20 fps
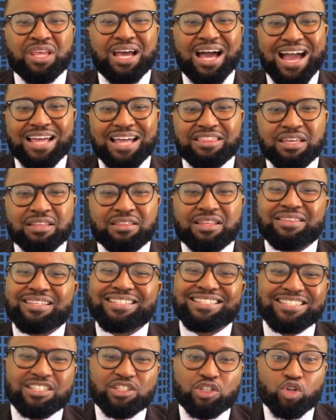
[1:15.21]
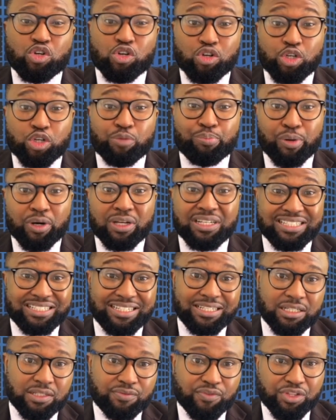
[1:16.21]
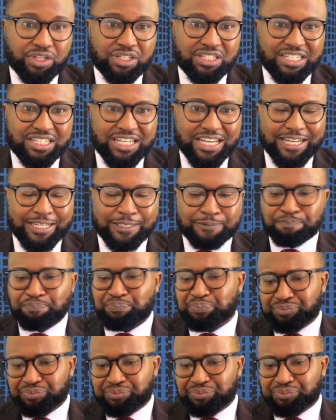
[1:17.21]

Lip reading: I think that this is good politics for the DA.